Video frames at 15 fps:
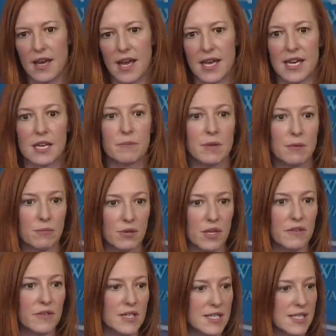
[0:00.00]
It had been
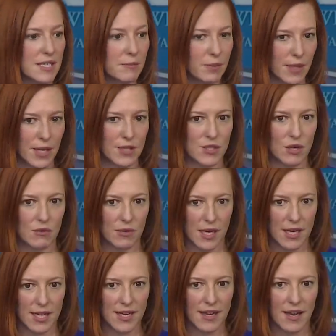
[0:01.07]
previously planned
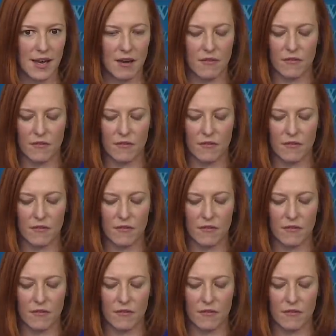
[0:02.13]
already uh,